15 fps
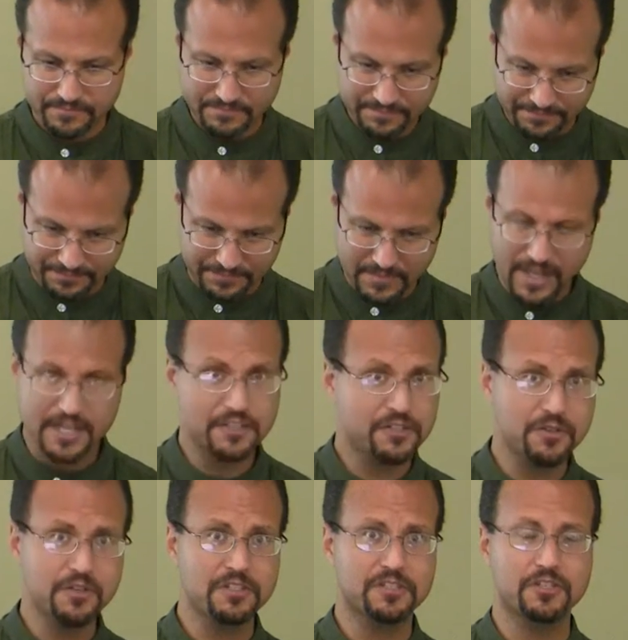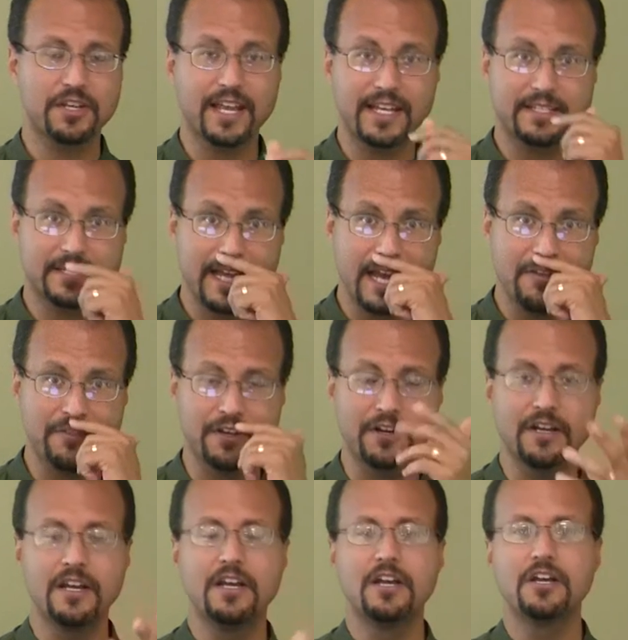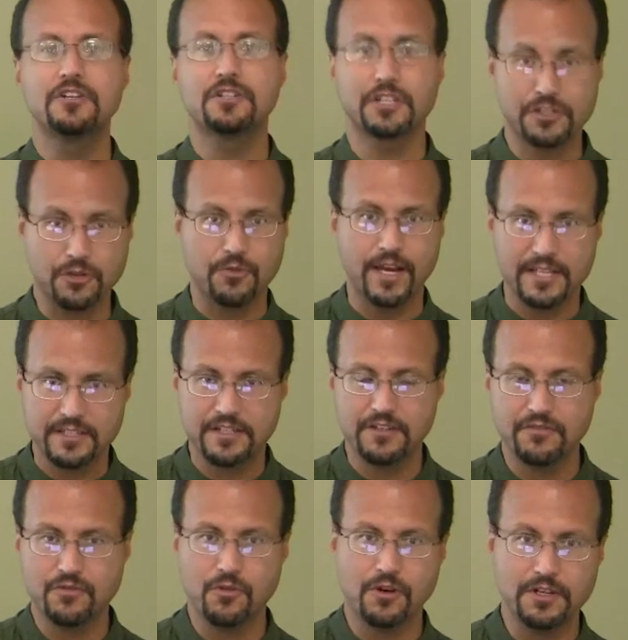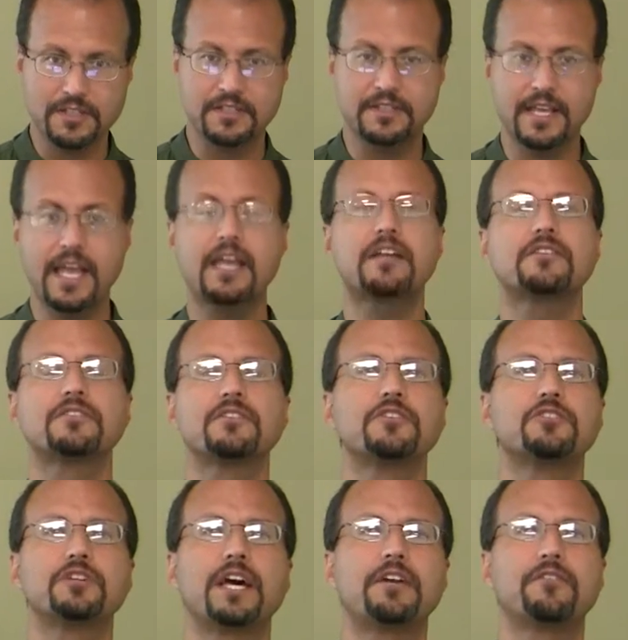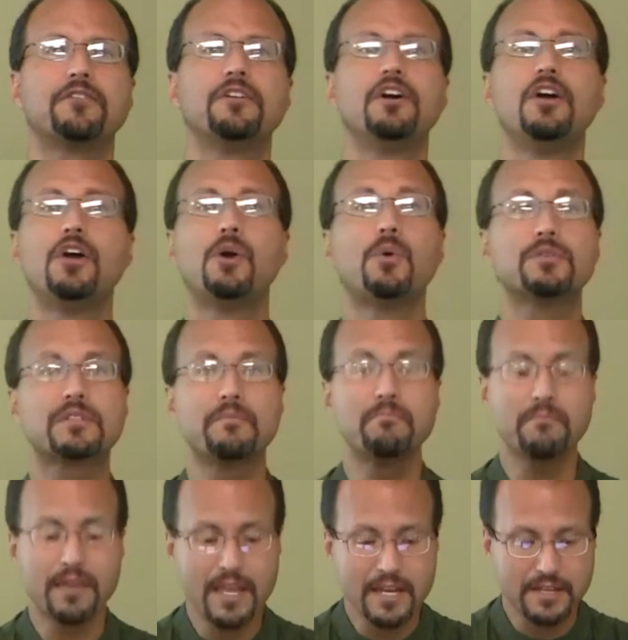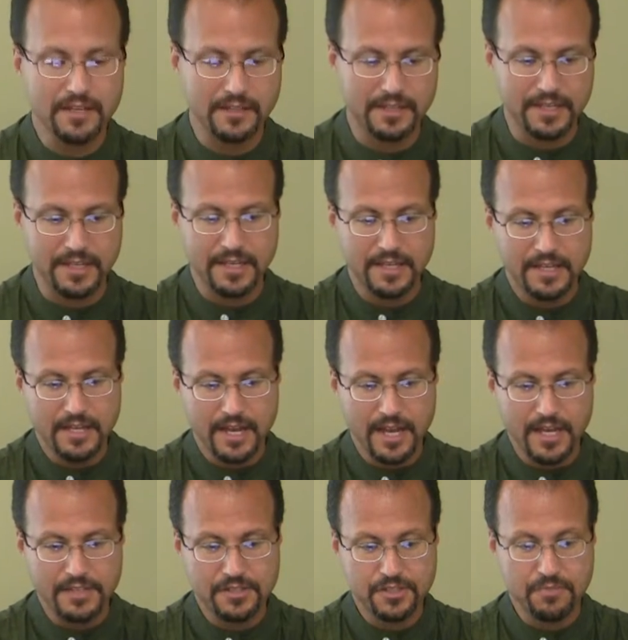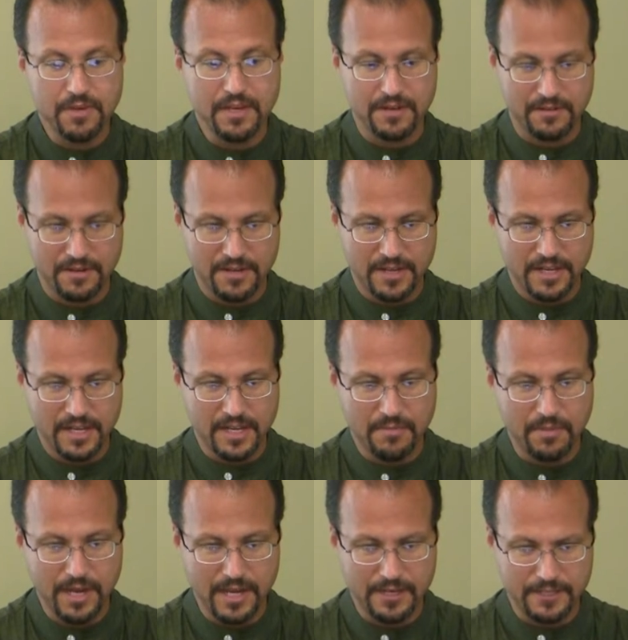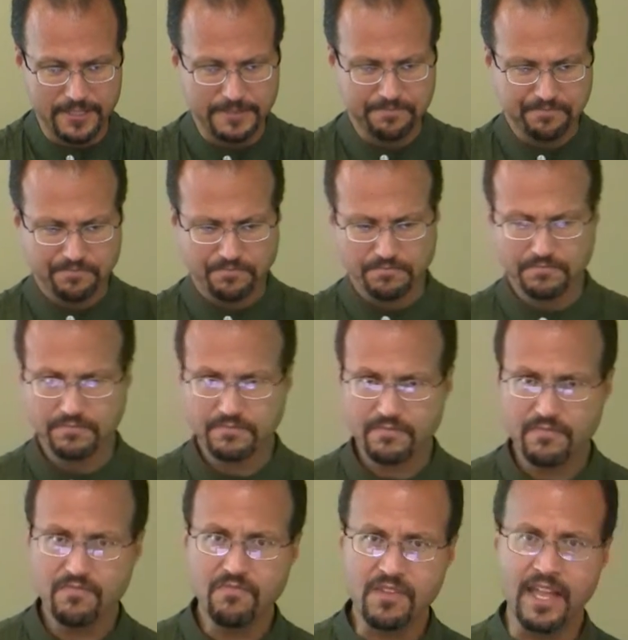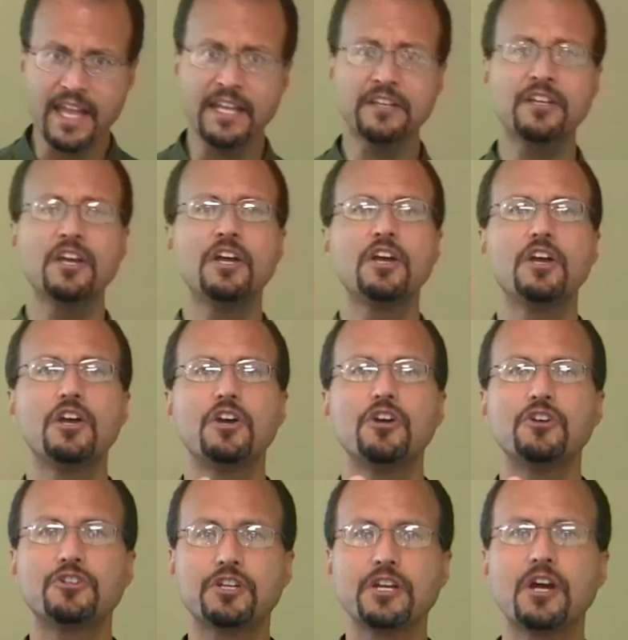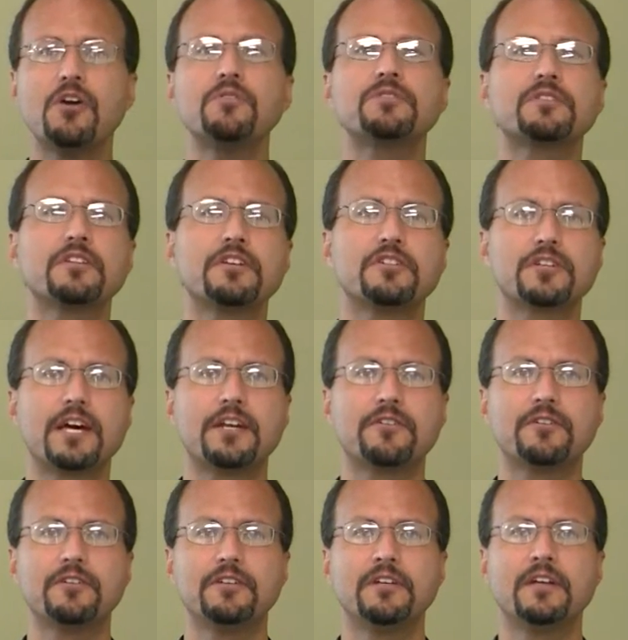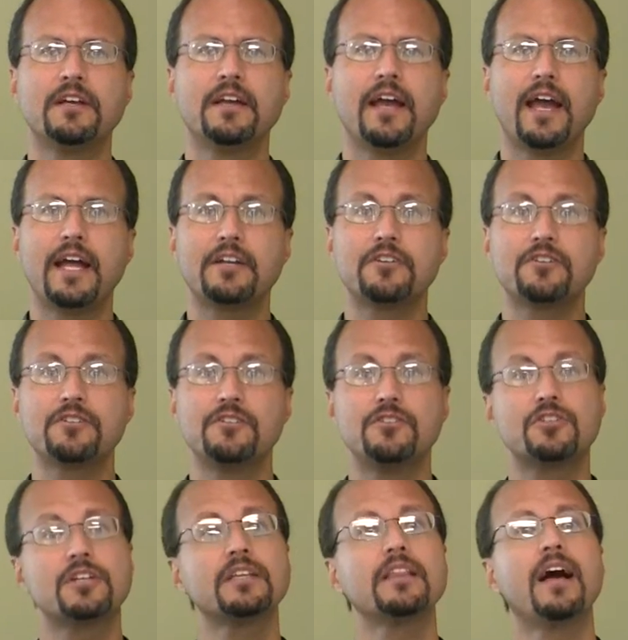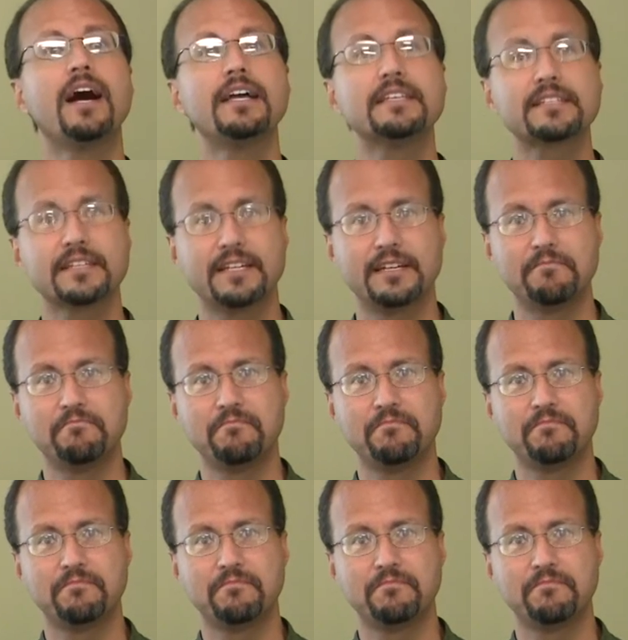And as soon as she gets down there, she's arrested, of course, and taken to the general, who is immediately smitten by her. And she goes to the general, and she lies to him.